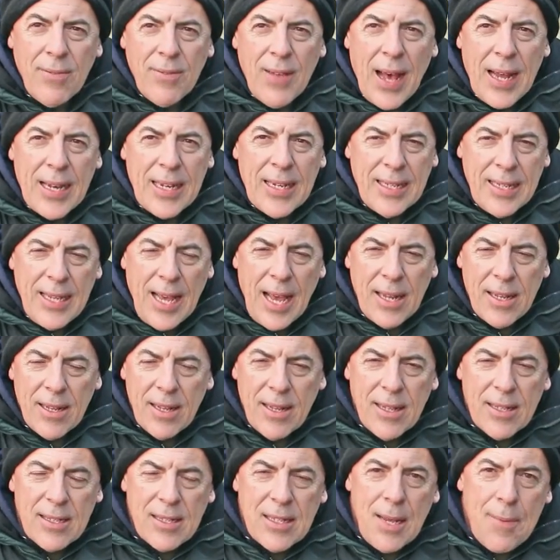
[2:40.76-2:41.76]
of that together,
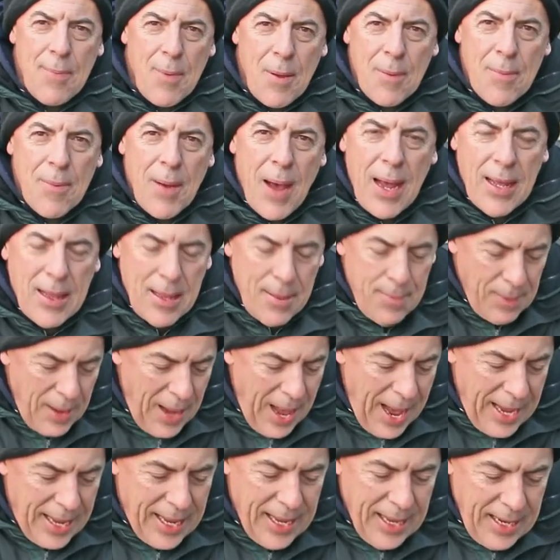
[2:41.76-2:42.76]
the sleeping bag, the
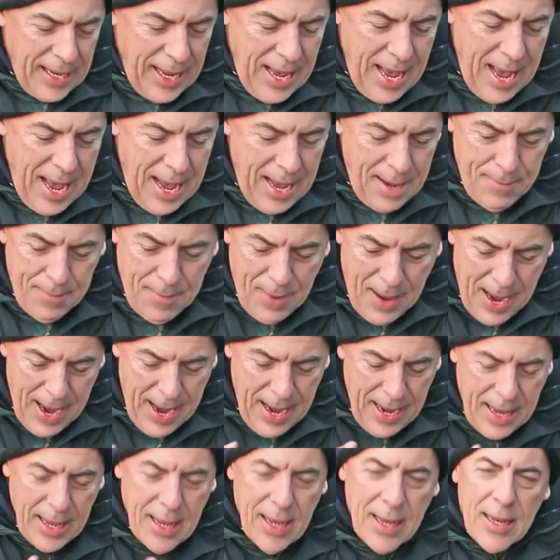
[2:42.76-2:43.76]
blanket, and
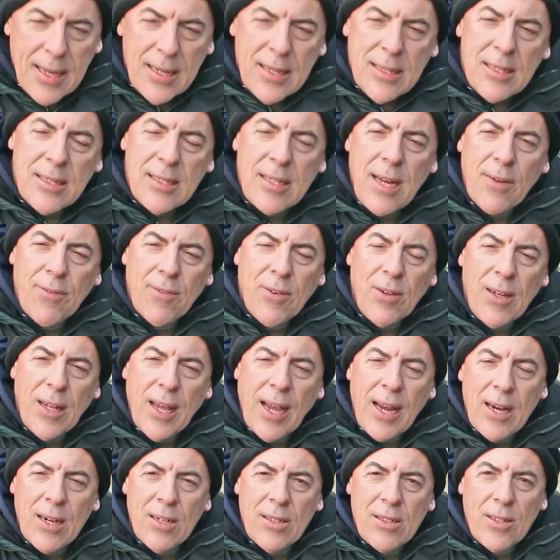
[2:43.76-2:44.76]
my several
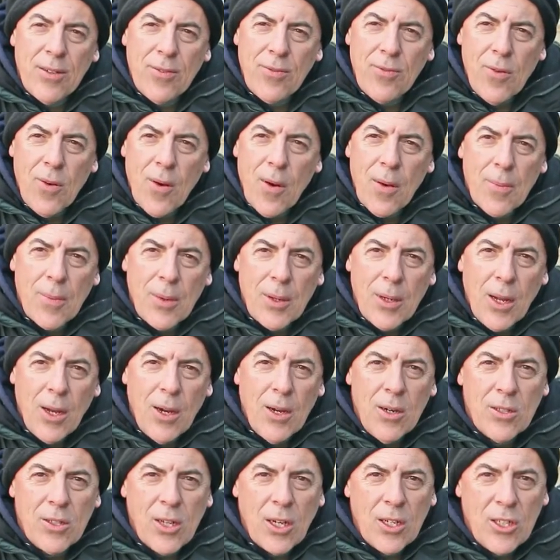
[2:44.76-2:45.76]
layers of warm
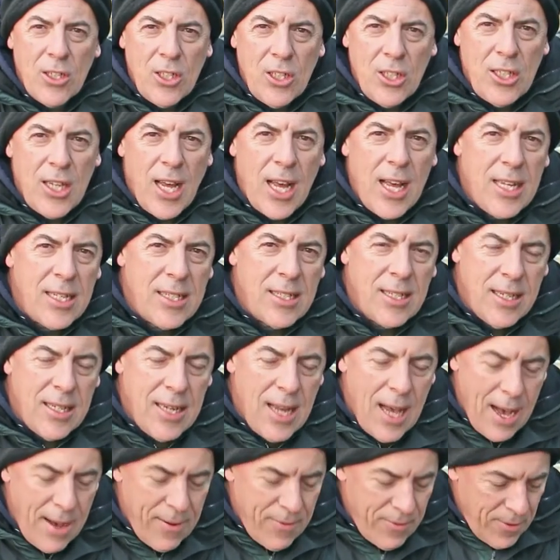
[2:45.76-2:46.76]
clothes are just
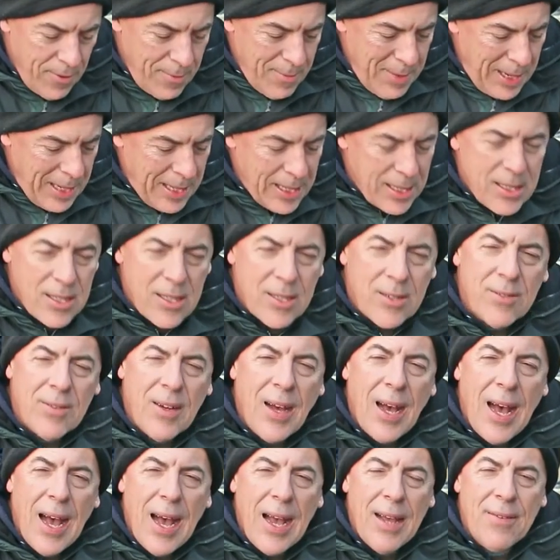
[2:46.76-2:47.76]
enough for me to
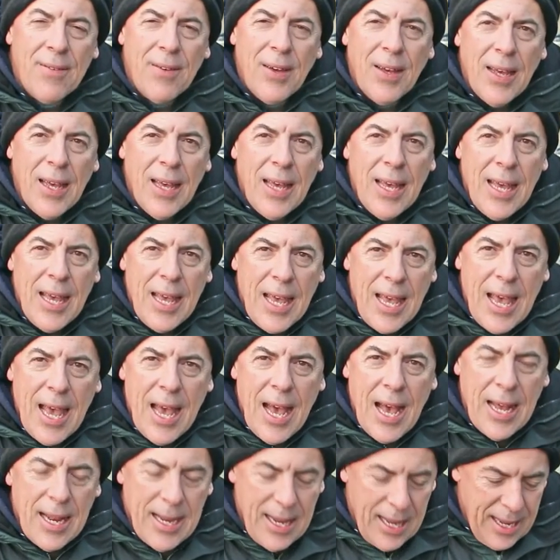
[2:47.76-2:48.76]
survive
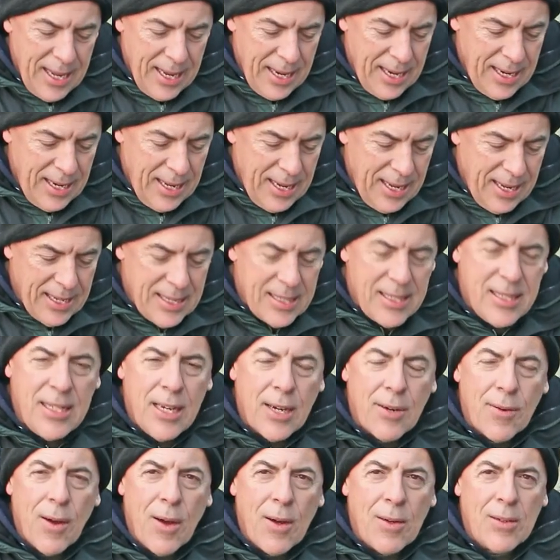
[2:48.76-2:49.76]
in
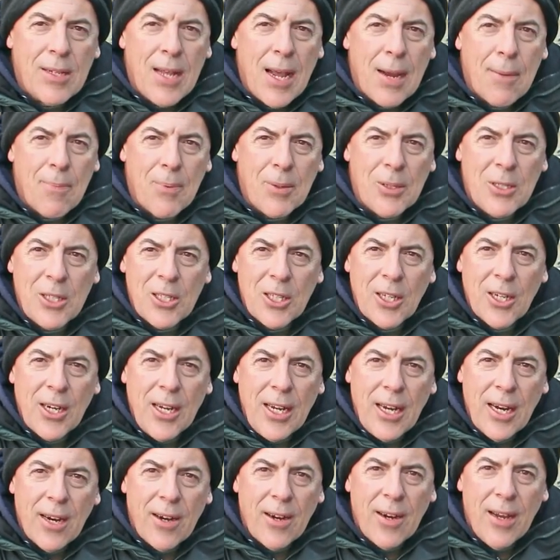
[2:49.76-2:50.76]
zero temperature
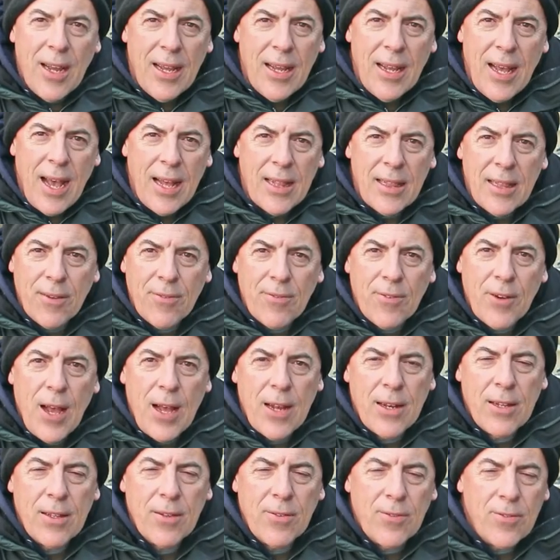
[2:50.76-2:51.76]
here at
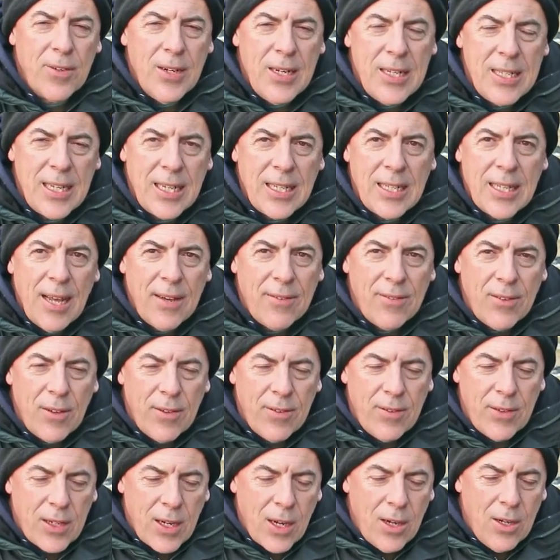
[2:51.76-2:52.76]
the freezing level.
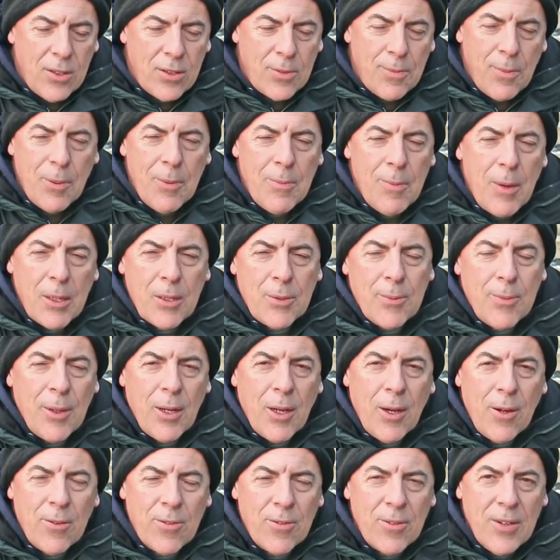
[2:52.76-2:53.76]
If it goes much
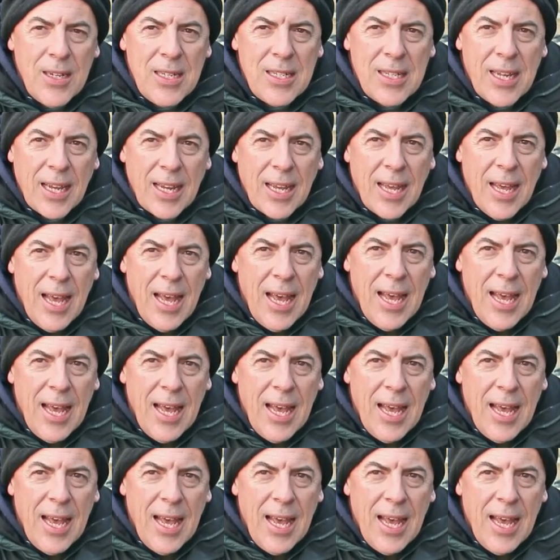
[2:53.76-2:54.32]
below freezing,